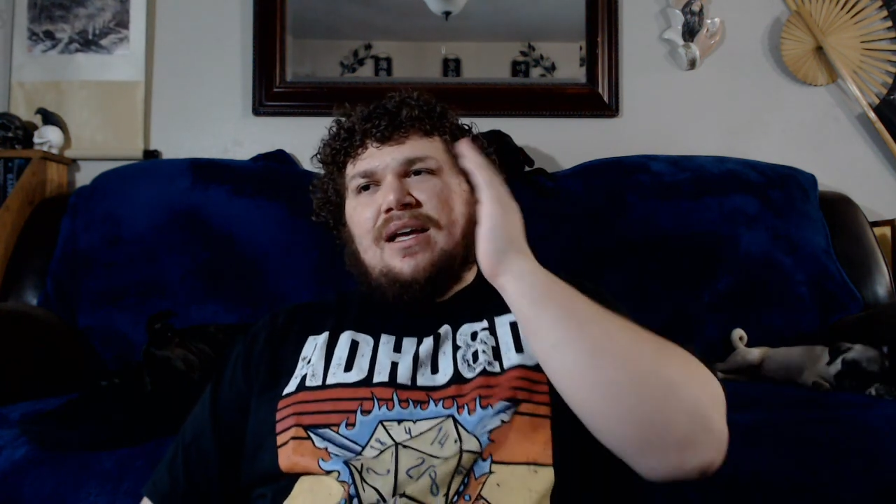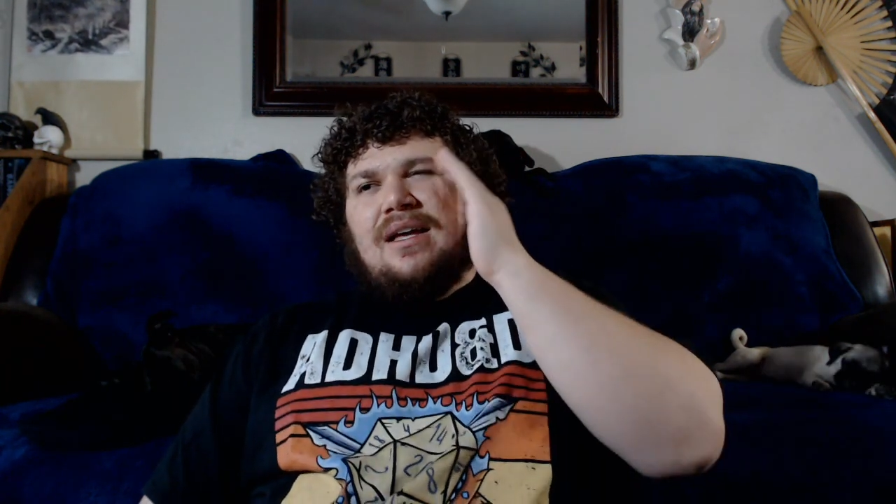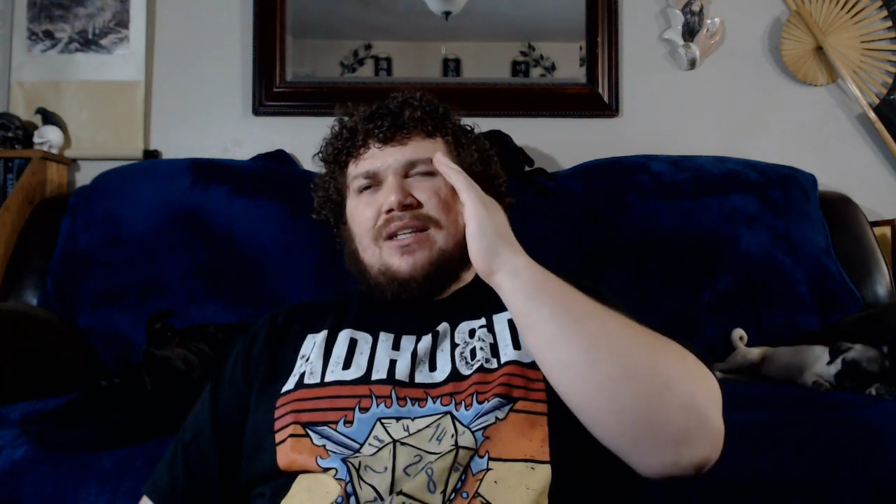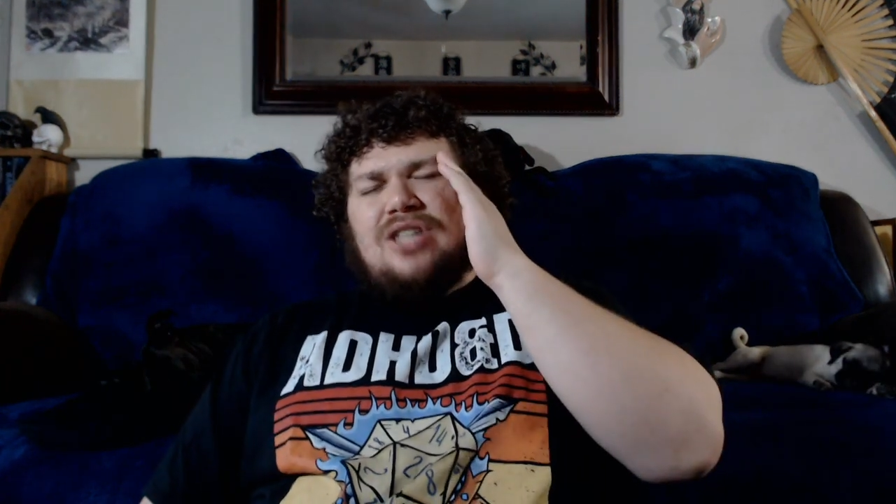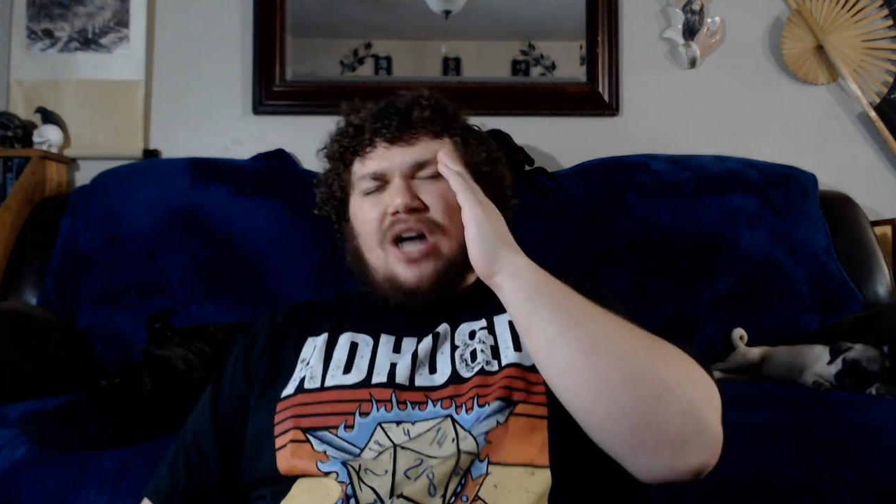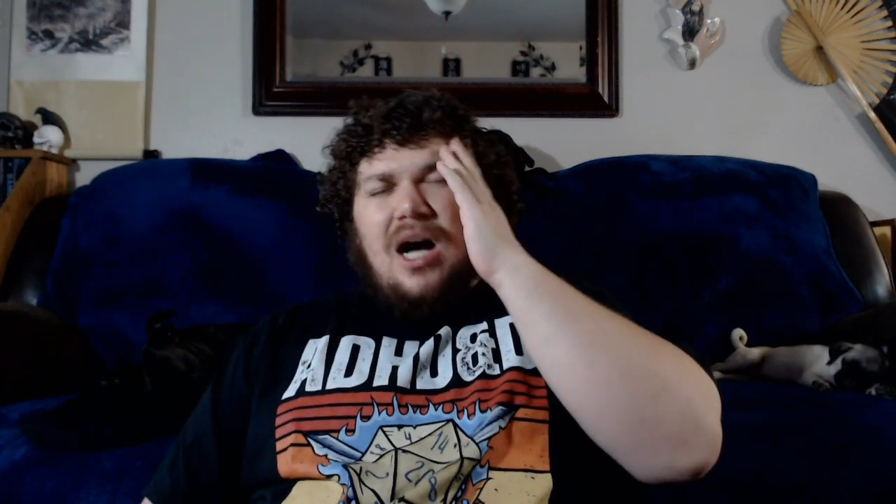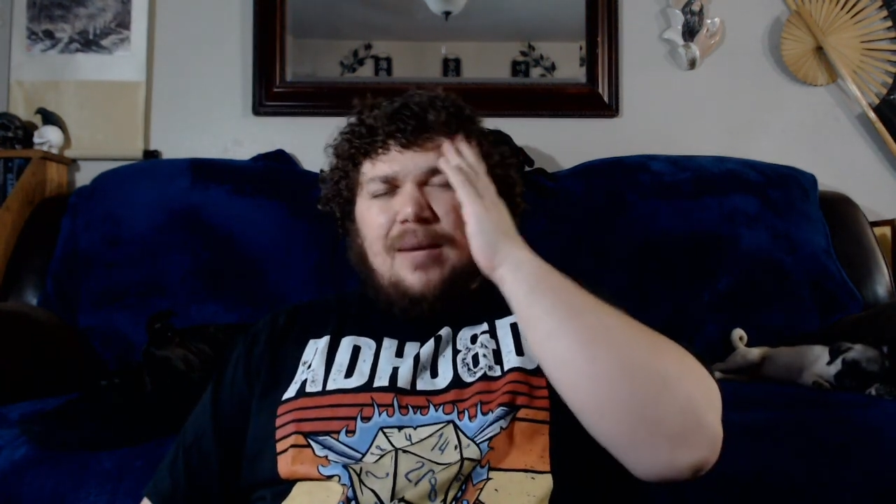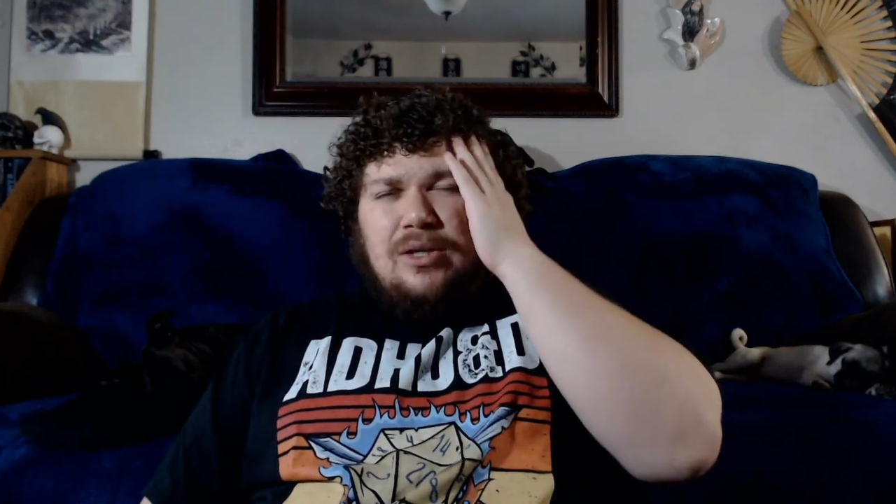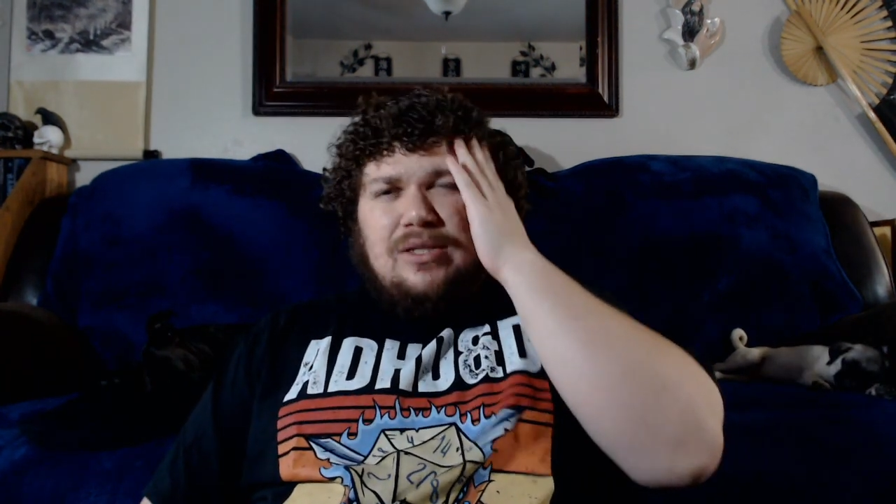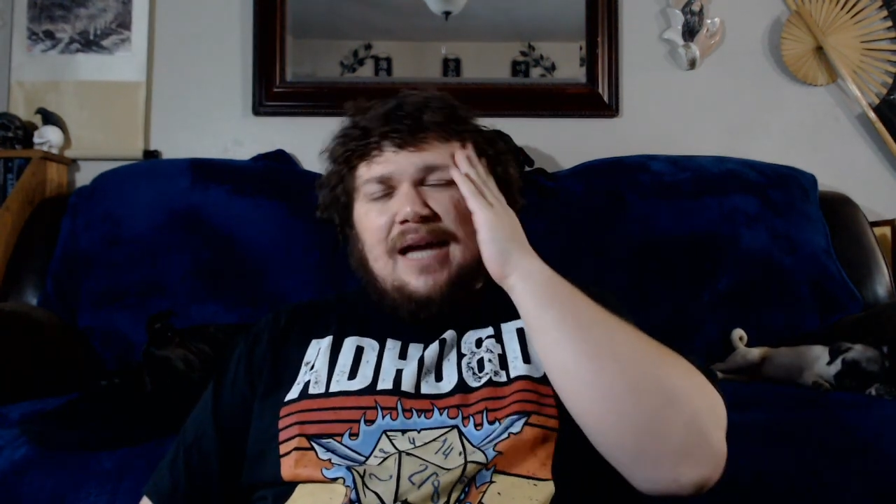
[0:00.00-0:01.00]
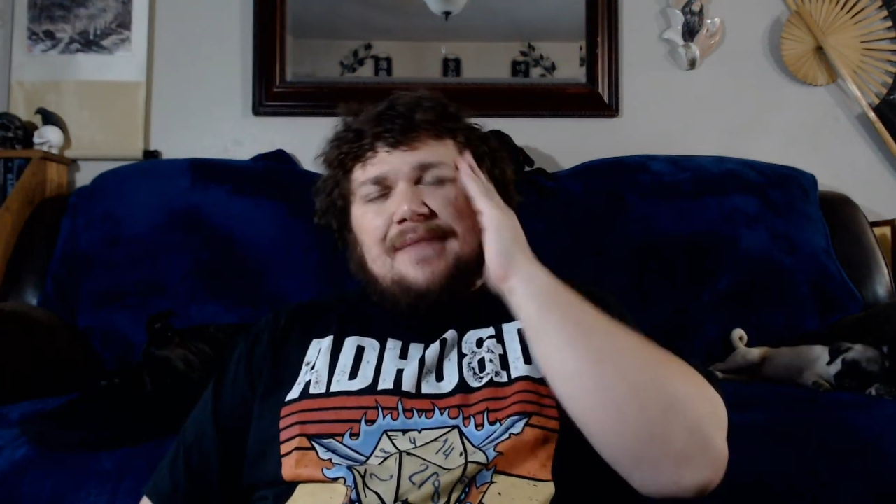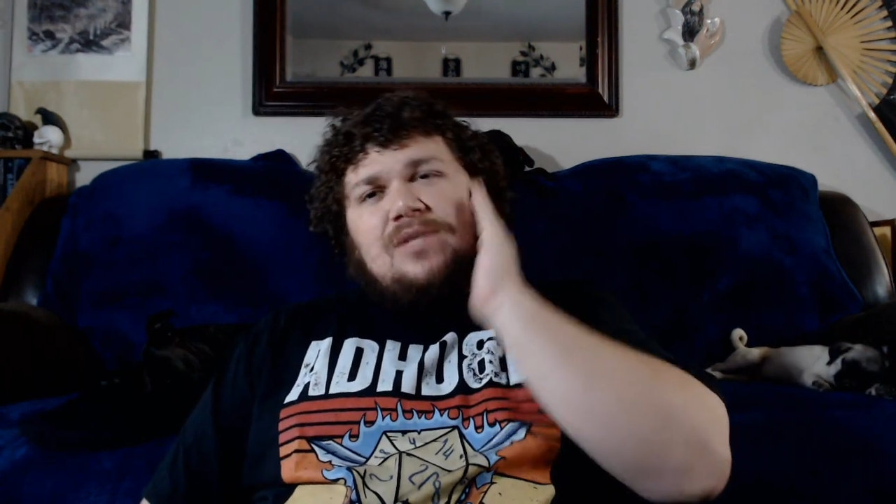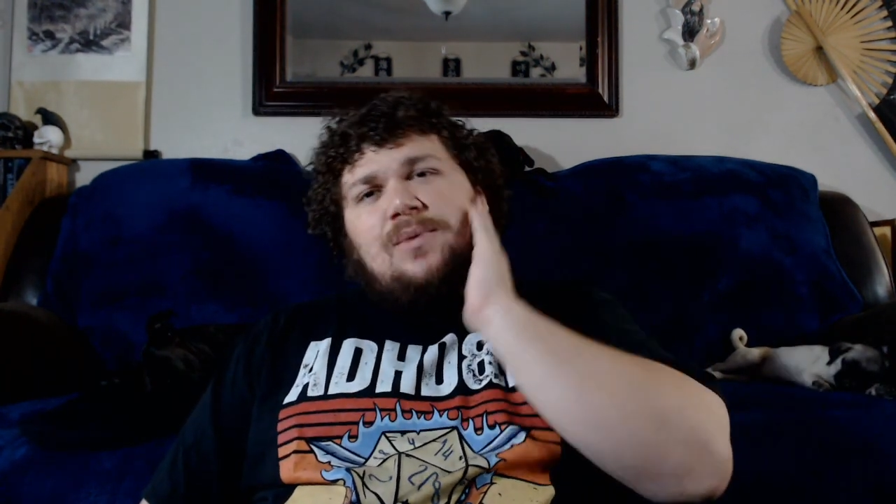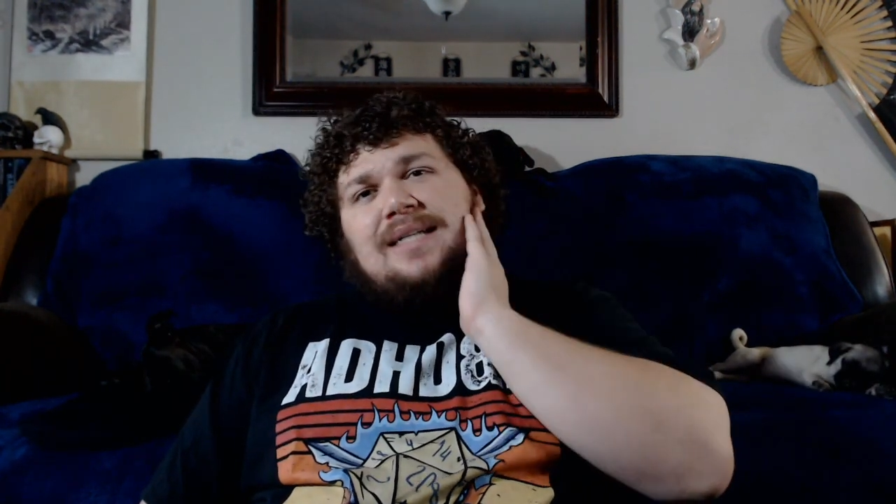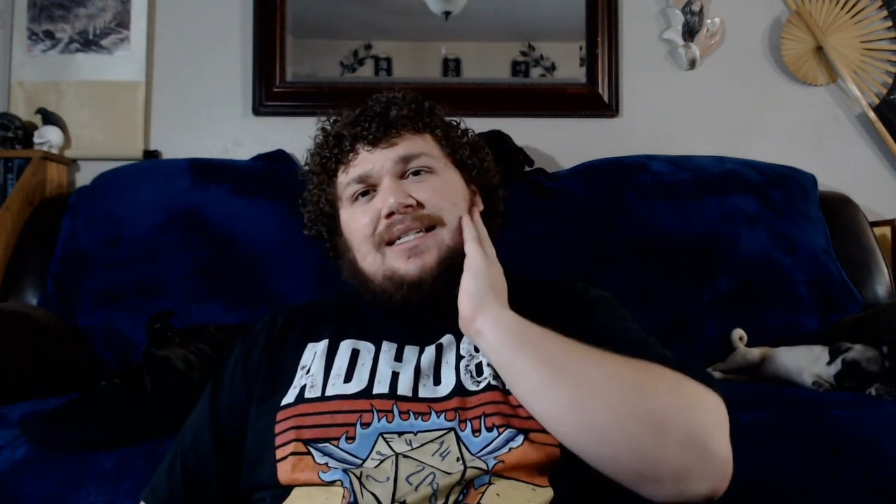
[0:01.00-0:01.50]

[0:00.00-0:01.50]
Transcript: Tom goes out of his way